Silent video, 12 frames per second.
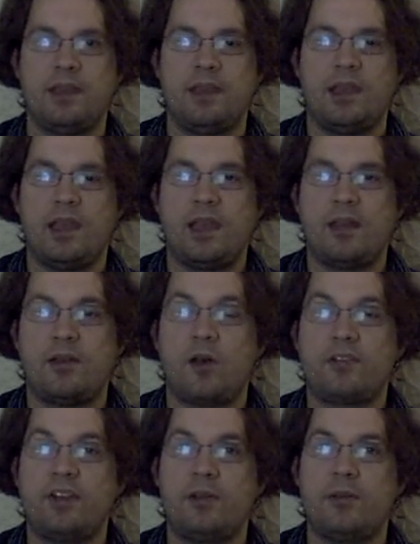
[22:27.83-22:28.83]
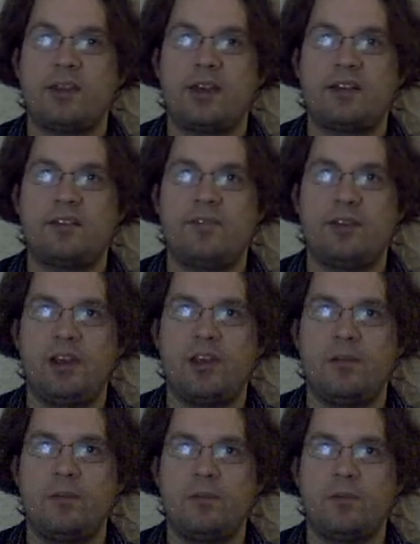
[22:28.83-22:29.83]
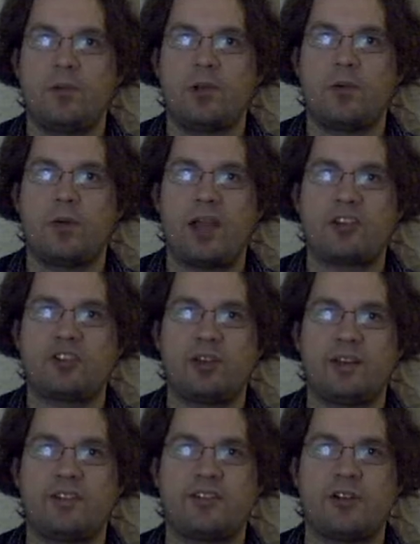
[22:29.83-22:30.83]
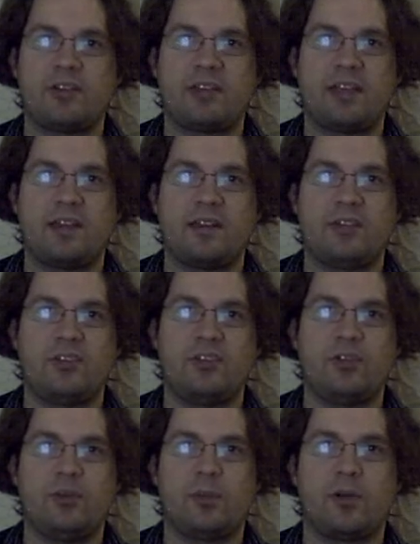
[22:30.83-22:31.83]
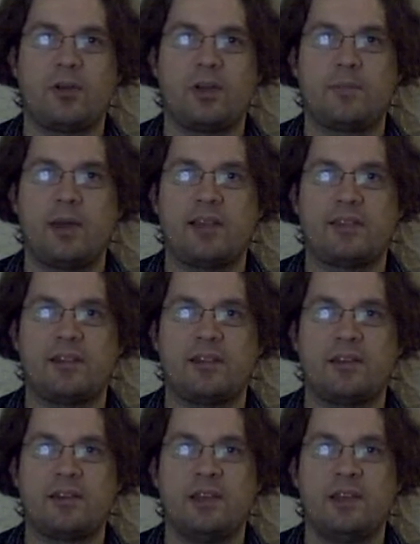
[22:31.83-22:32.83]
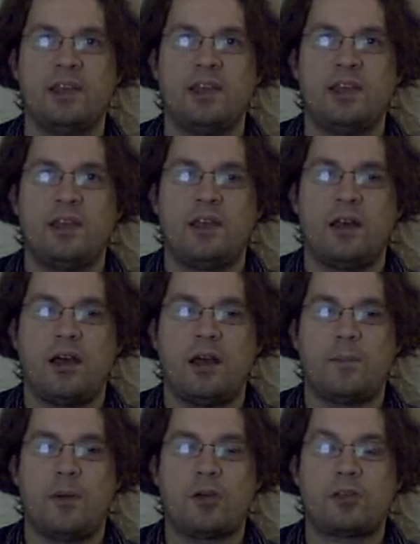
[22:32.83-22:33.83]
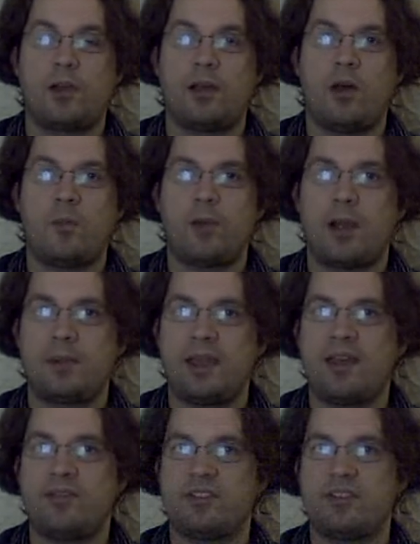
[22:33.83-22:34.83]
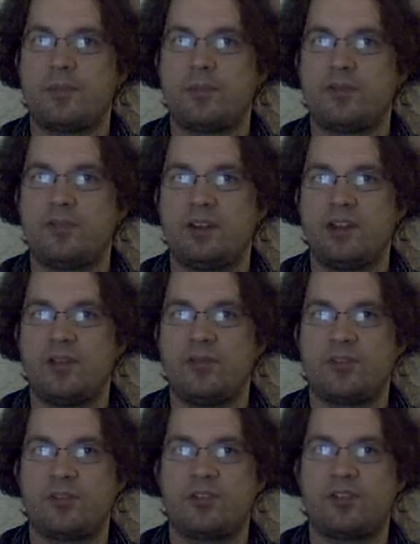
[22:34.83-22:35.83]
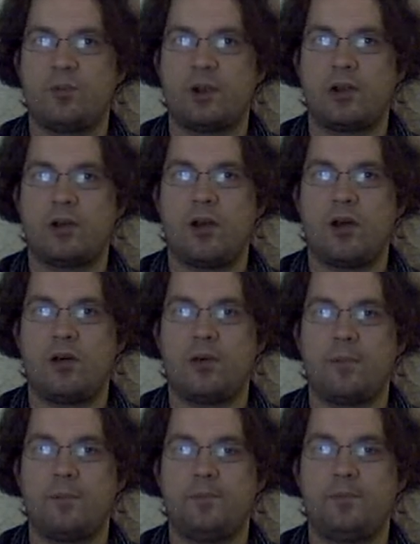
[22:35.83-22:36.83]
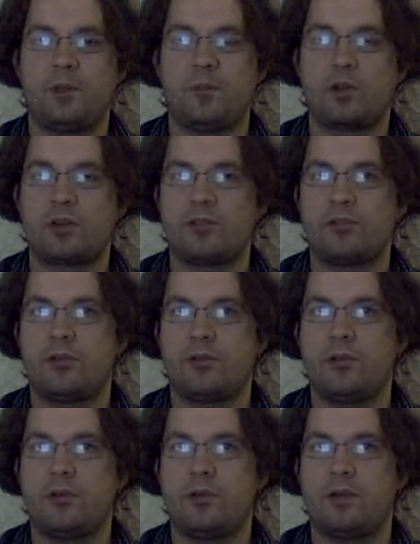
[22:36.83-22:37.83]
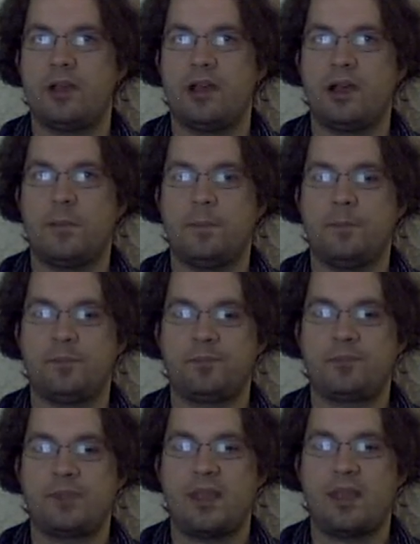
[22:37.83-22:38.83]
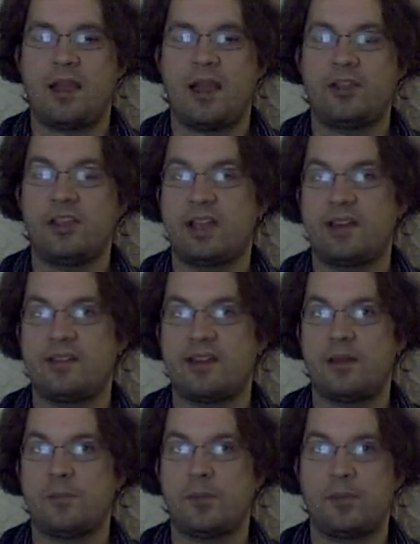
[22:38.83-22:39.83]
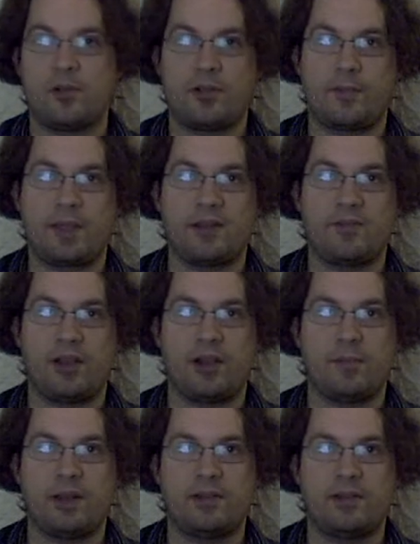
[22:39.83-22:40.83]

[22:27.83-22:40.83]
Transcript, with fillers: And I'll see you in the next video where we'll actually start to get into Perl and Python. Um, although I'll probably have a separate video first where I'll work through um, how you can set up a programming environment.